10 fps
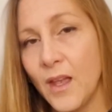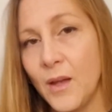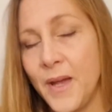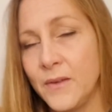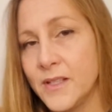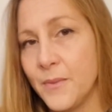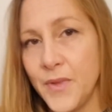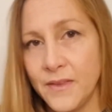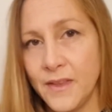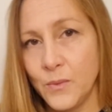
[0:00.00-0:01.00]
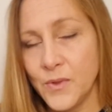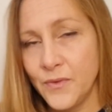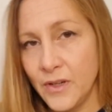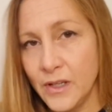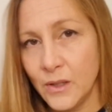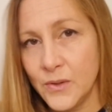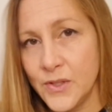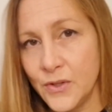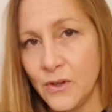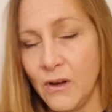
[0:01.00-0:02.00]
about something that was very close
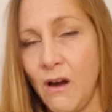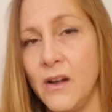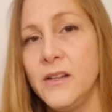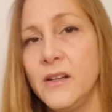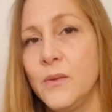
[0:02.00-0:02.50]
to her heart.